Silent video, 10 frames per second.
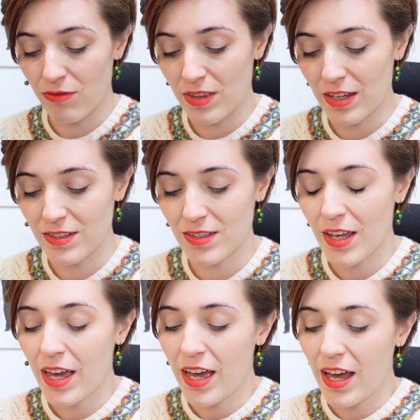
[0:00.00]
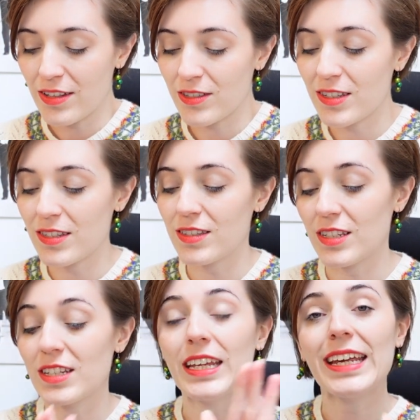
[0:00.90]
for this. And so this is
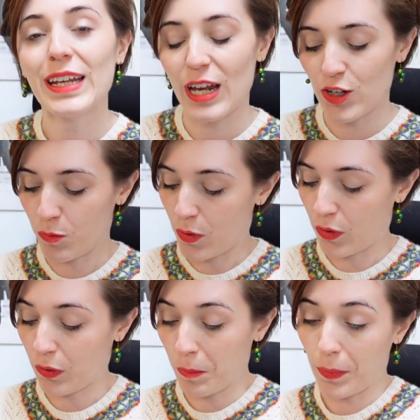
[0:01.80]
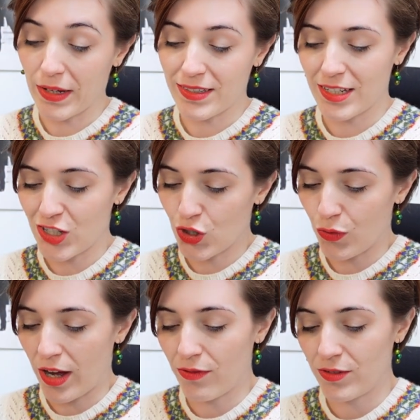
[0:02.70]
the Teenage Book by
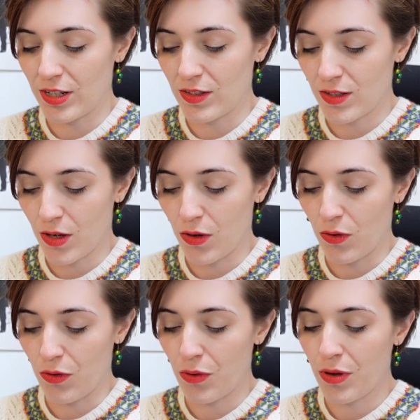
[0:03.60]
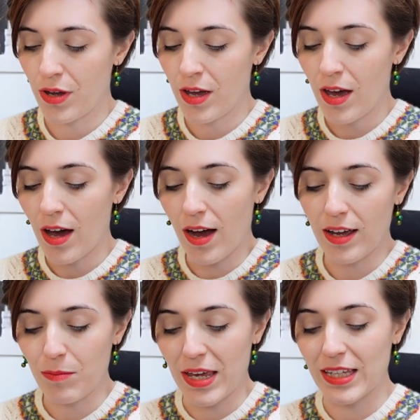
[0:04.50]
Stitchcraft. And so
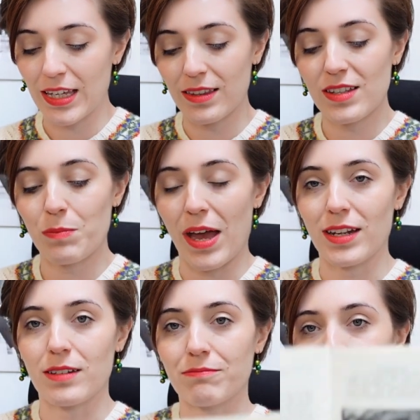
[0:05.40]
I'm making this pattern,